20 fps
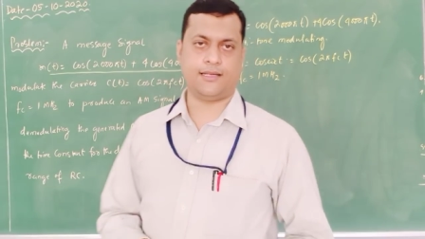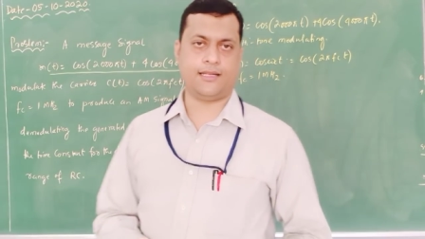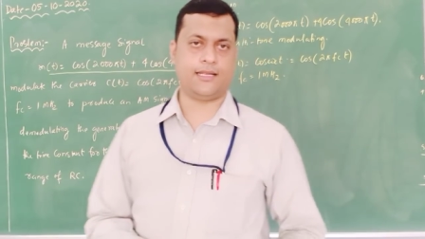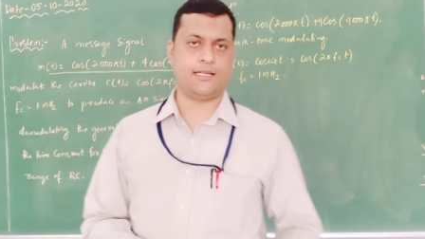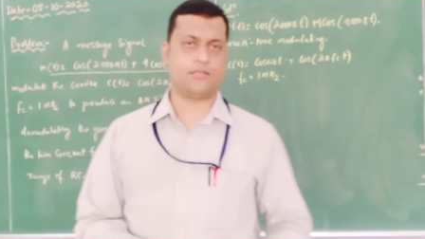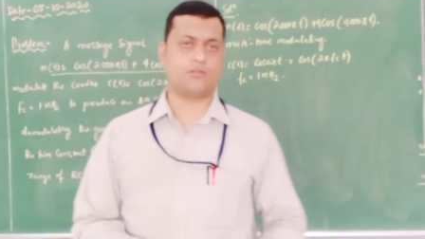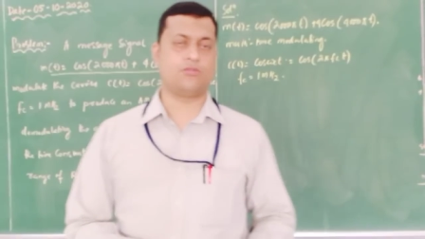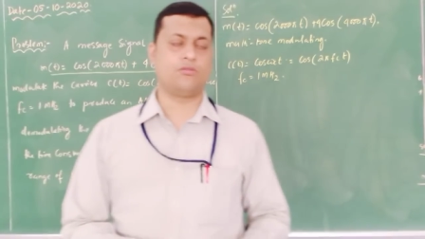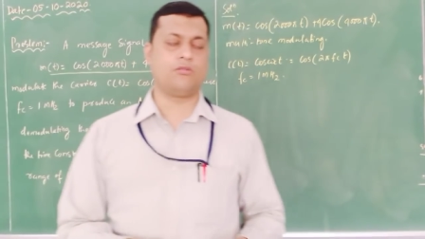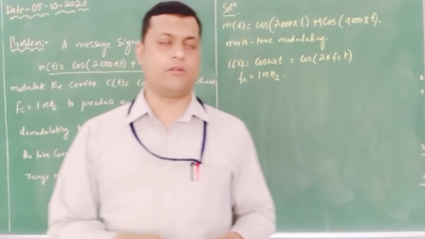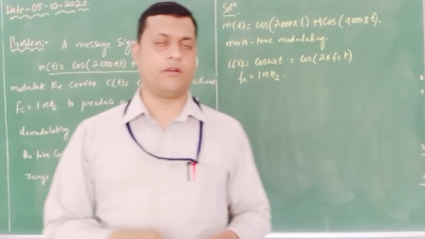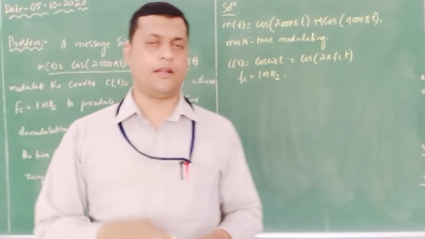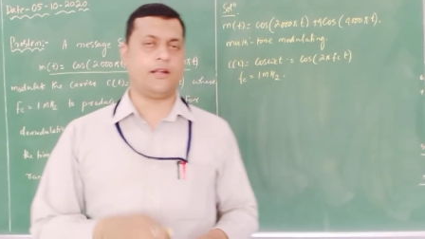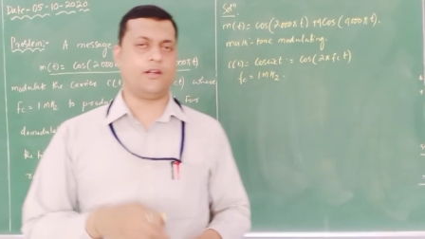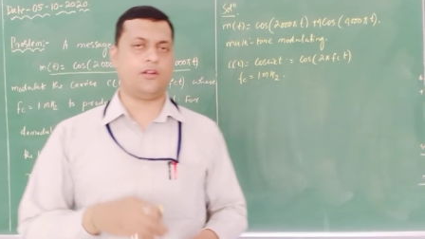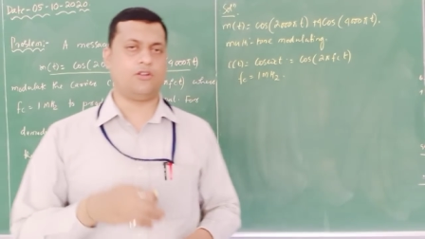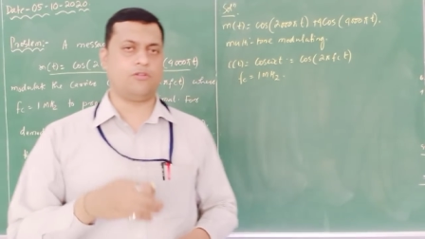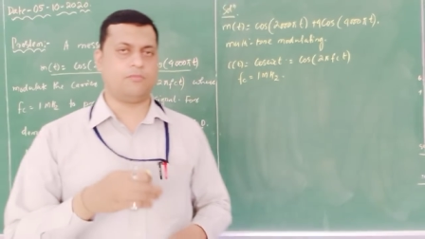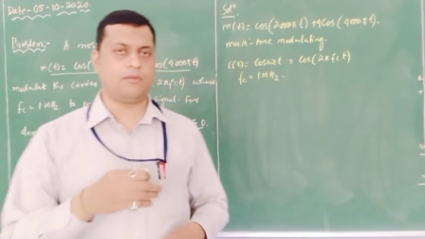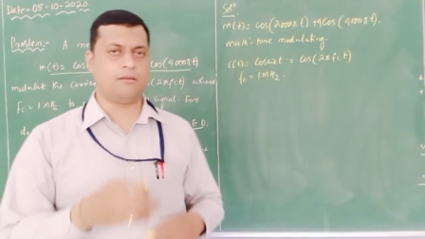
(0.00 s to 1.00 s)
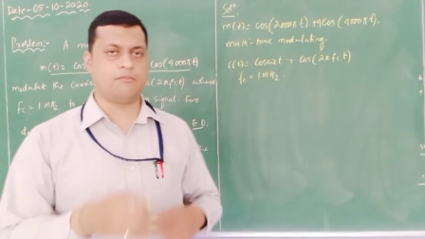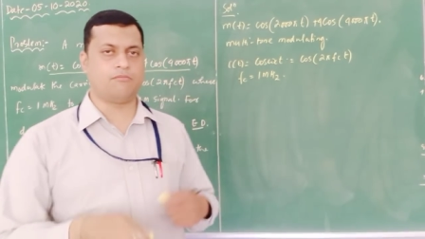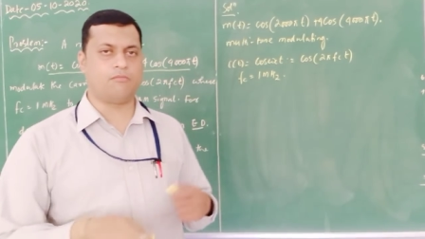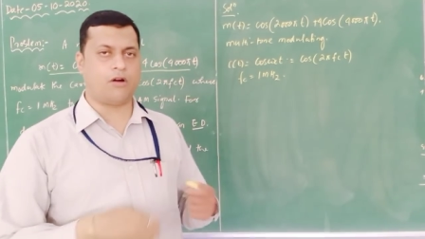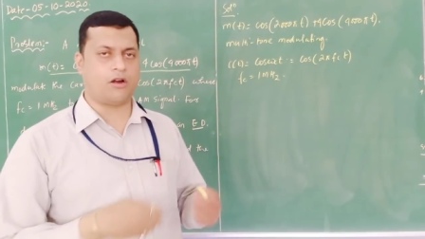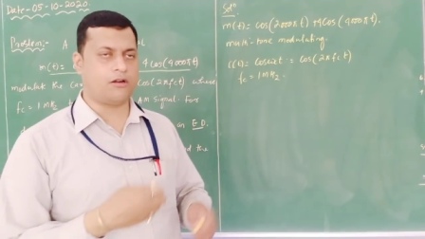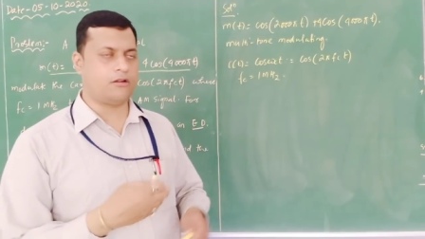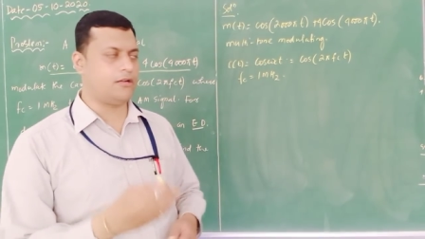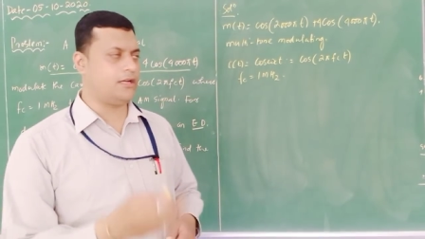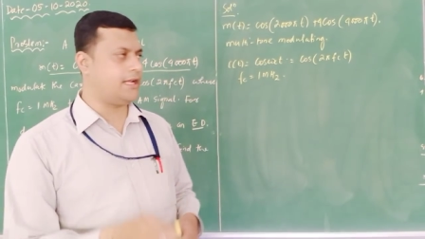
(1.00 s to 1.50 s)
is going to be
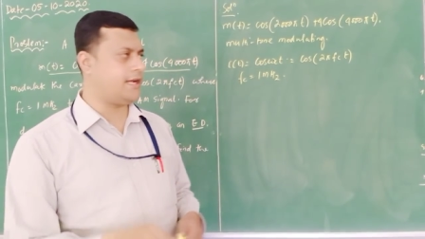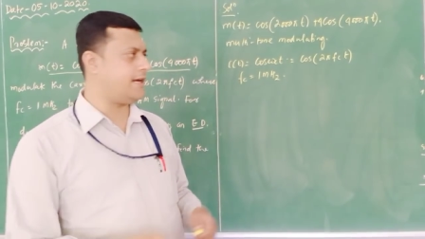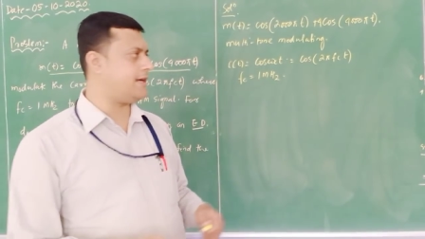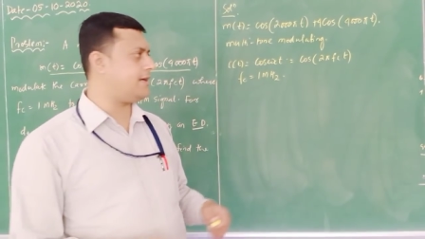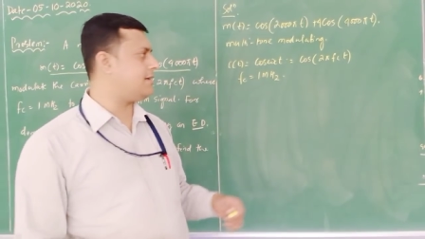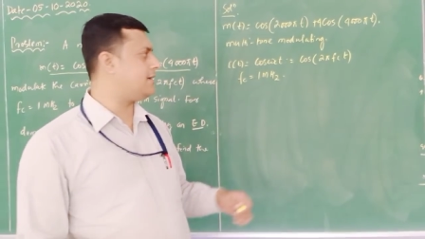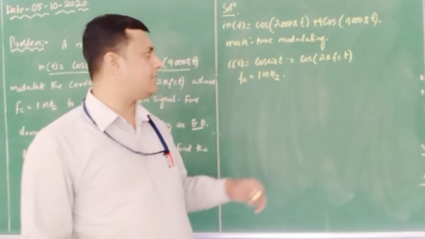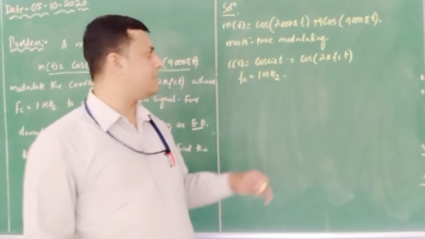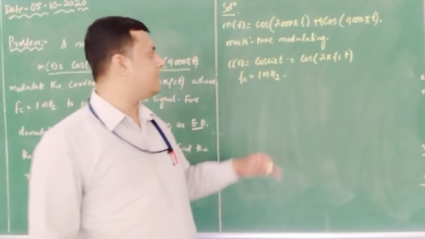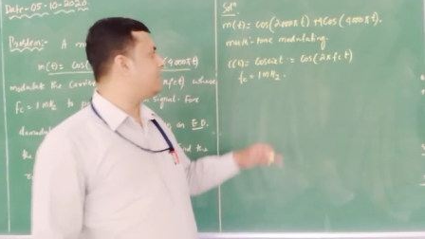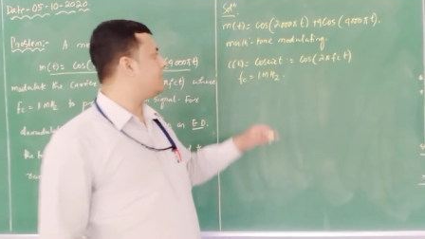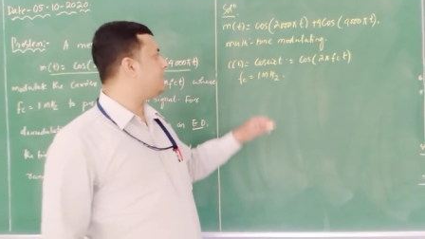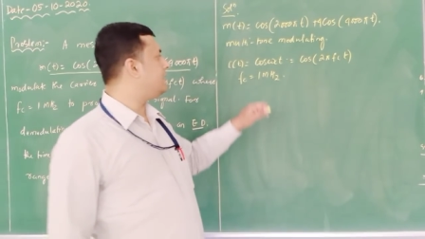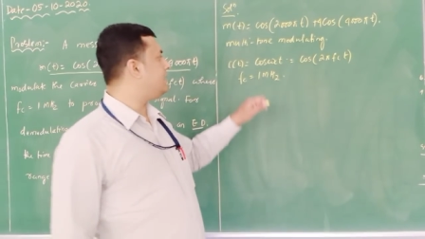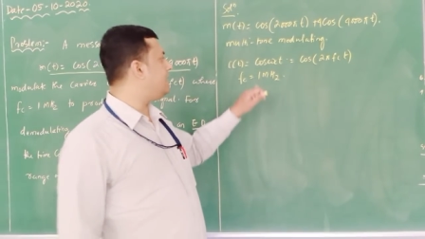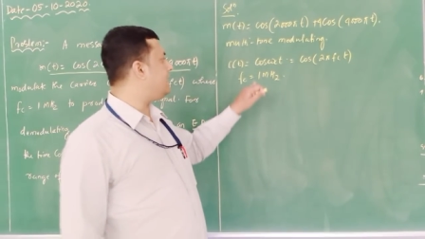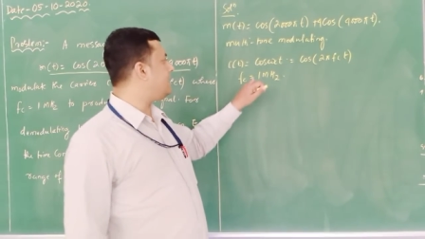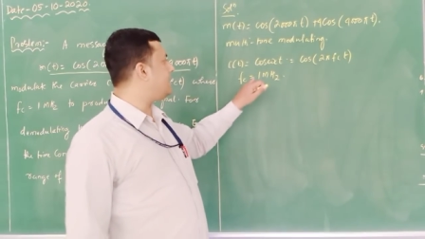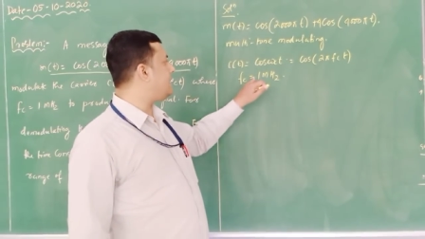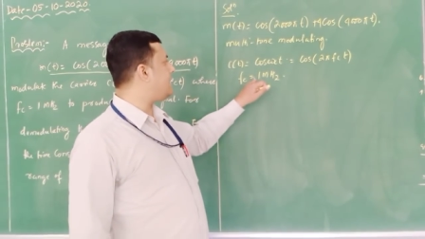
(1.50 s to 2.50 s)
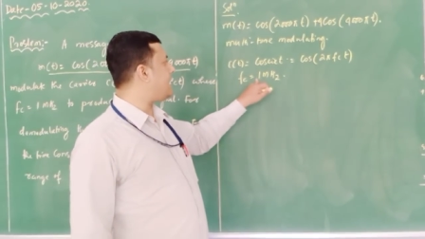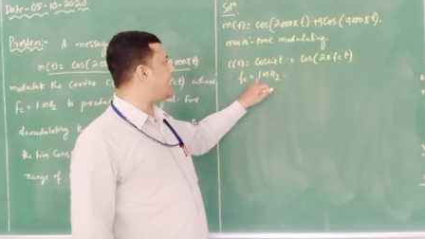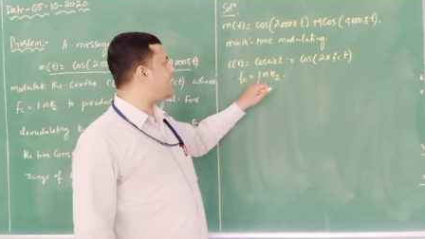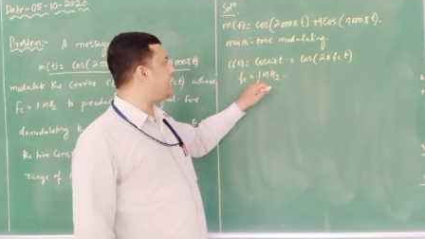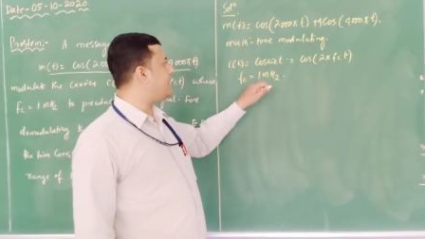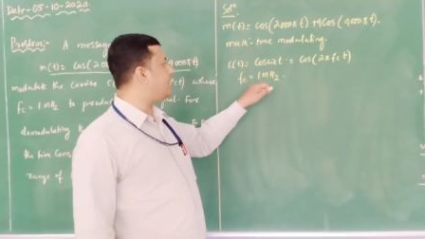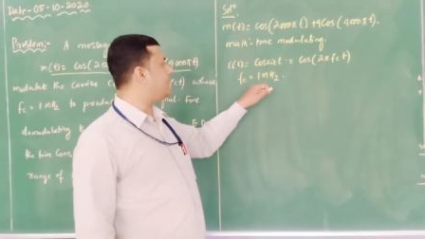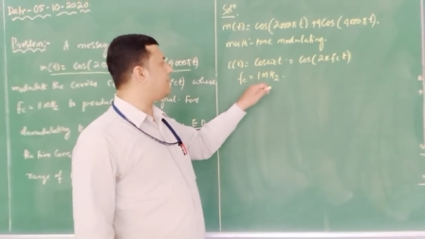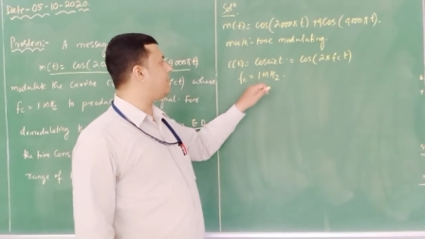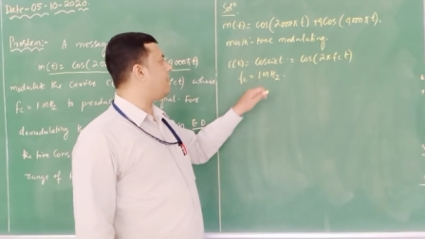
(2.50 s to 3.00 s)
modulate the
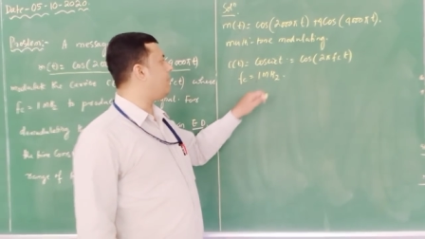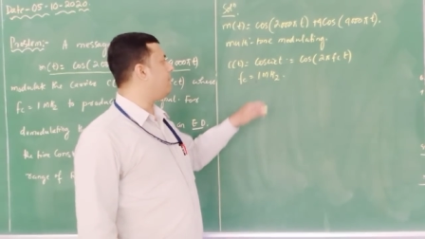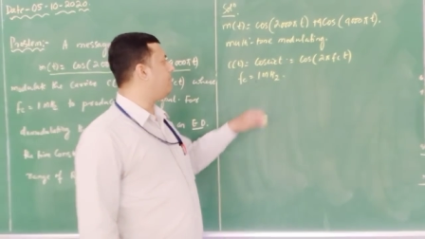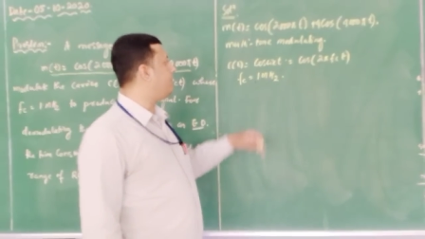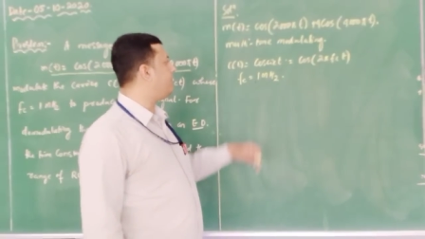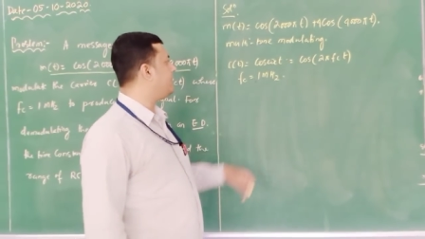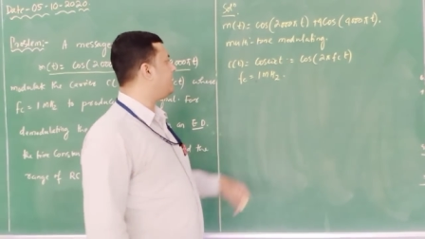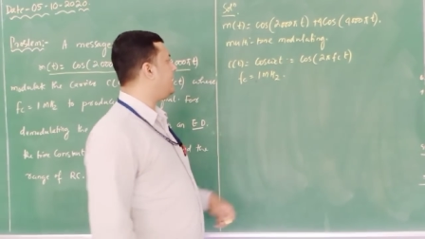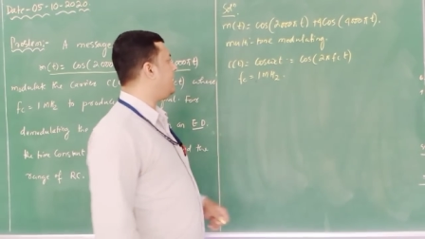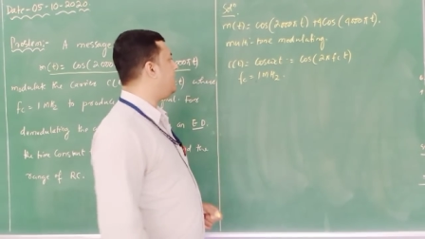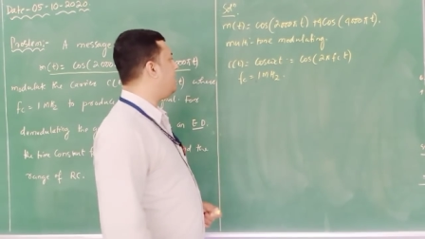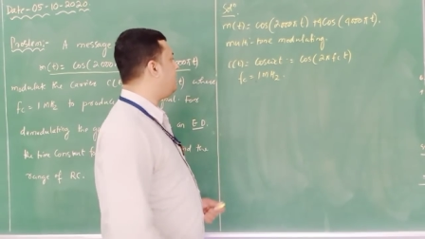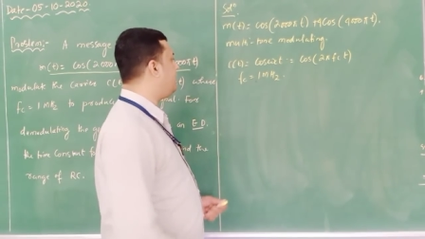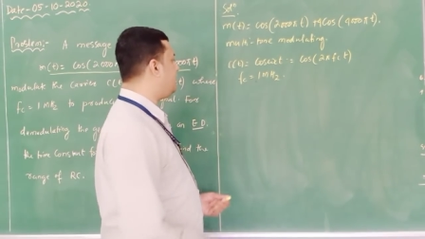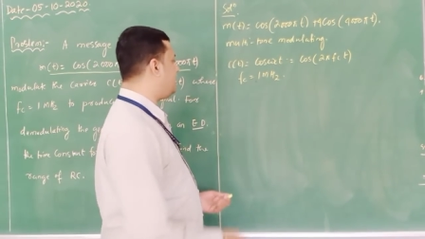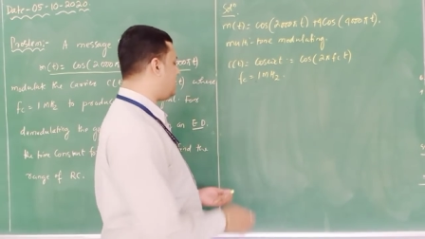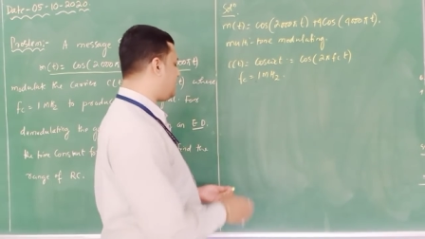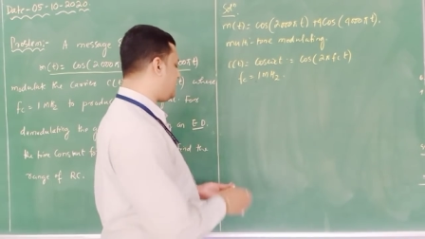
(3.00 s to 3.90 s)
carrier component with a